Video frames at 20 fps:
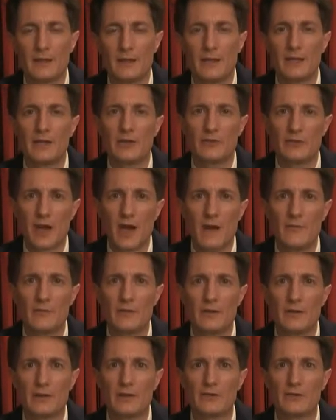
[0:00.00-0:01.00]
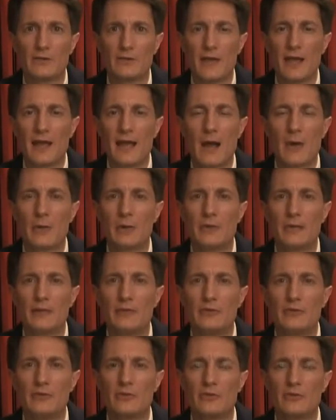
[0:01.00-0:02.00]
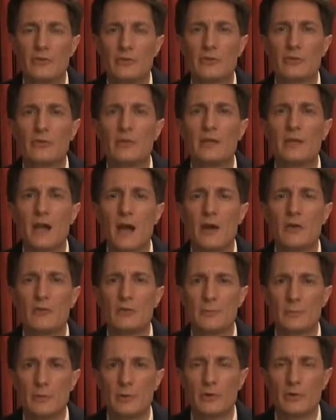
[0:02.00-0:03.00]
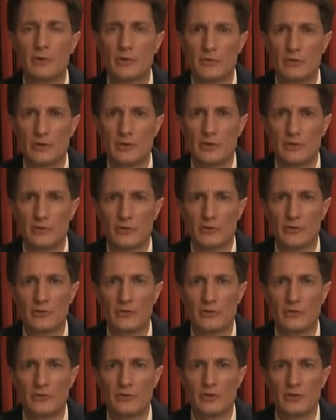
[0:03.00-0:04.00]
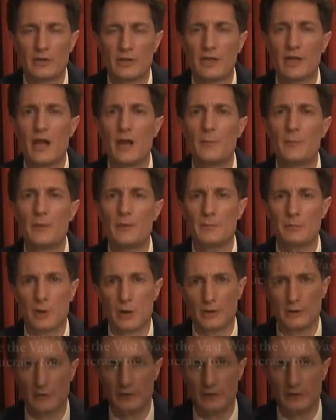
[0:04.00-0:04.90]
It is obvious that our nation's 300 million citizens cannot be brought